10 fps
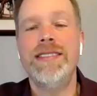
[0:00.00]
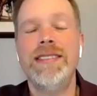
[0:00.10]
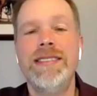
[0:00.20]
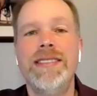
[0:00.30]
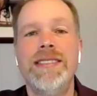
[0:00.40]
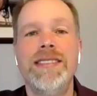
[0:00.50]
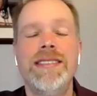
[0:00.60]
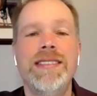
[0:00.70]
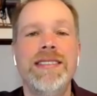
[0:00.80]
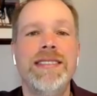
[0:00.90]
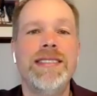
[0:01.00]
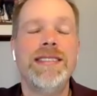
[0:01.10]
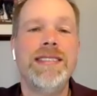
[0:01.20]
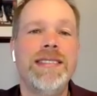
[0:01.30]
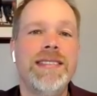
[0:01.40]

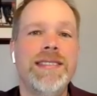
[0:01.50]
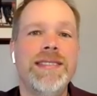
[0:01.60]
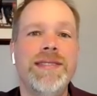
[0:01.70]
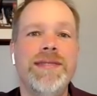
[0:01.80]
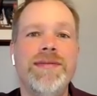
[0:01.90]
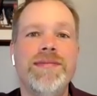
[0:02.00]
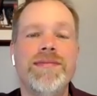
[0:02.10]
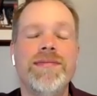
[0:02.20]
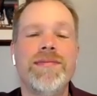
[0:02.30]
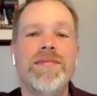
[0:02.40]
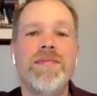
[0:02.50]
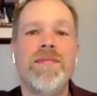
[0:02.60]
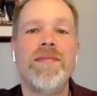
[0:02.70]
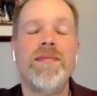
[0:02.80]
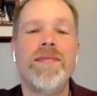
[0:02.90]

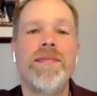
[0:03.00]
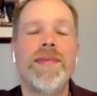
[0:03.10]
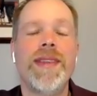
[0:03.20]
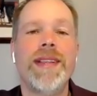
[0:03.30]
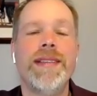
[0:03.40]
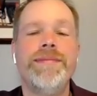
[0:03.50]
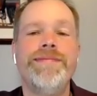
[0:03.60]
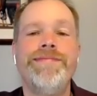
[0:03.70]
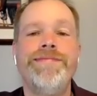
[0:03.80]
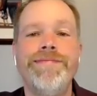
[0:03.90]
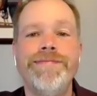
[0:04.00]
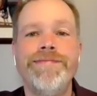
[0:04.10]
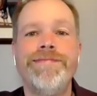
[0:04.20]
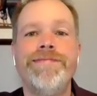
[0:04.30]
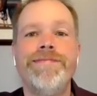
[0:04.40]

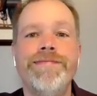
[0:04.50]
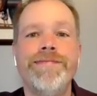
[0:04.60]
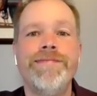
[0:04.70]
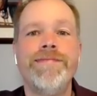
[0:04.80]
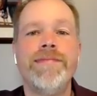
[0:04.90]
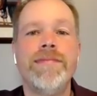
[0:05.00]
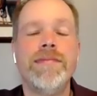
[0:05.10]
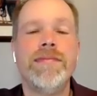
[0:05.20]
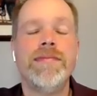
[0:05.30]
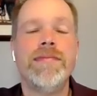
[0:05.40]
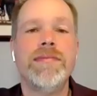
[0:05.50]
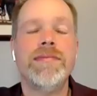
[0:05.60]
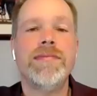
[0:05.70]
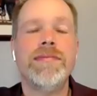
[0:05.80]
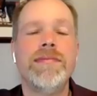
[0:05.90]

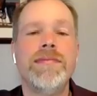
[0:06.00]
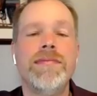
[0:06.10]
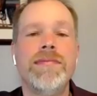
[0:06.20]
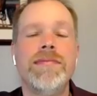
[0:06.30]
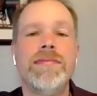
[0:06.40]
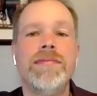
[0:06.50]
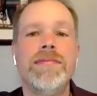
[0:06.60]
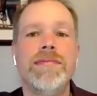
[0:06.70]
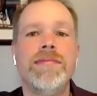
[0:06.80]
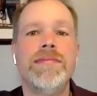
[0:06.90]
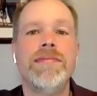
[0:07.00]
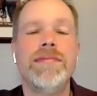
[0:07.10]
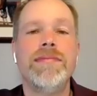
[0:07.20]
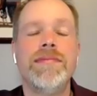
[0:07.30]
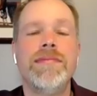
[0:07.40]

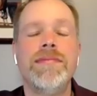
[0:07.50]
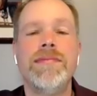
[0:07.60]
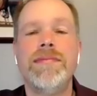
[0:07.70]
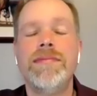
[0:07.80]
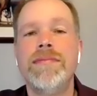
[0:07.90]
No words are spoken by the person on screen.